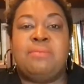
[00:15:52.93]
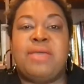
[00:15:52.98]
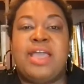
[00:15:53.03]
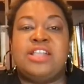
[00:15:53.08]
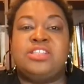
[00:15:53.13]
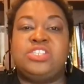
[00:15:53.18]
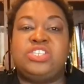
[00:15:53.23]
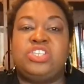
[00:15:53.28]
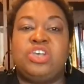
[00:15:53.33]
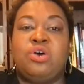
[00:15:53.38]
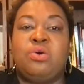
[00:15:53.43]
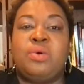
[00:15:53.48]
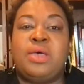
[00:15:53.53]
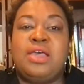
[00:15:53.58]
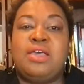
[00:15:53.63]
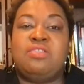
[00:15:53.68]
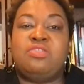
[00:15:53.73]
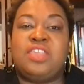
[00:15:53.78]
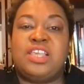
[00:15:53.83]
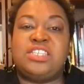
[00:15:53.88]
And so
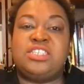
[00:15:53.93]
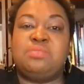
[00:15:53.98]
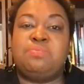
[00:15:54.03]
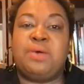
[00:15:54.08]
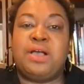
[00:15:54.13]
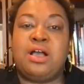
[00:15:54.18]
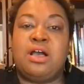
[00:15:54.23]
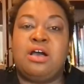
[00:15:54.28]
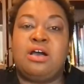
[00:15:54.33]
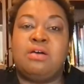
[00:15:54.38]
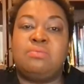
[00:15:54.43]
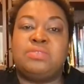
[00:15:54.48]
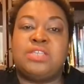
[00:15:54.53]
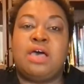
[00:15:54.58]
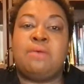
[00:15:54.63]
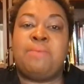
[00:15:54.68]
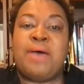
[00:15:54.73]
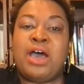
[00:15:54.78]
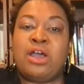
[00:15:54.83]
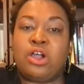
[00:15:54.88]
this becomes
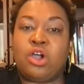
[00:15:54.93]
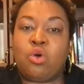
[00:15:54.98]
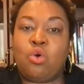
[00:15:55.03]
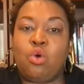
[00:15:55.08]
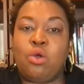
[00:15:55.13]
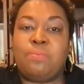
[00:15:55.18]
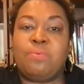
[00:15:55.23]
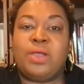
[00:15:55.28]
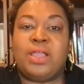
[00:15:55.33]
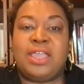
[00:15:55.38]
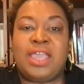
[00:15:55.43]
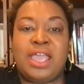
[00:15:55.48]
about a corporate